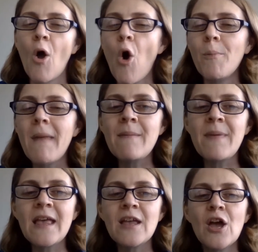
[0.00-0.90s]
Or
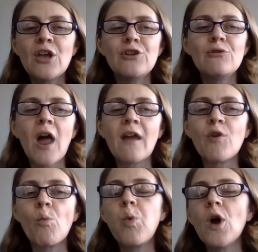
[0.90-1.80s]
maybe you like the
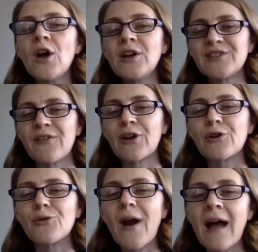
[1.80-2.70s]
words that the
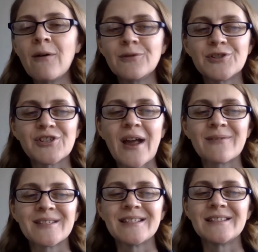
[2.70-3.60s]
crowd
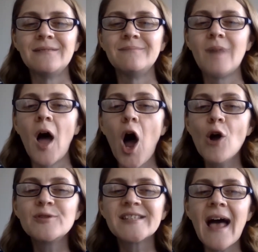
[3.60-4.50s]
shouted.
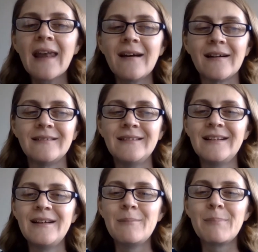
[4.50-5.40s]
Hosanna!
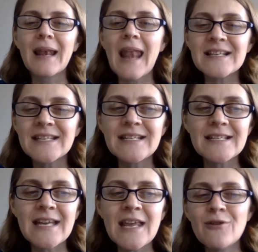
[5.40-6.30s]
Blessed is
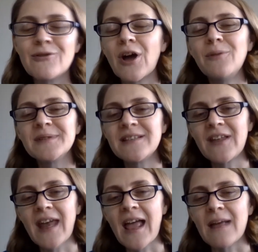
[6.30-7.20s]
he who comes in the
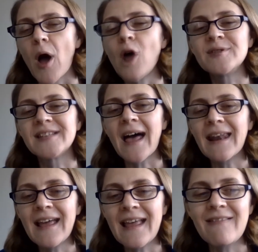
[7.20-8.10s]
name.
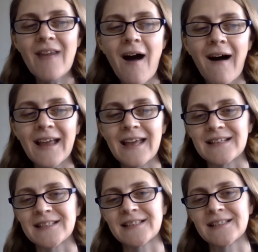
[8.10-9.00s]
Hosanna in the
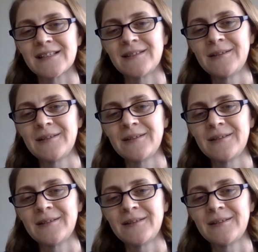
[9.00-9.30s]
highest.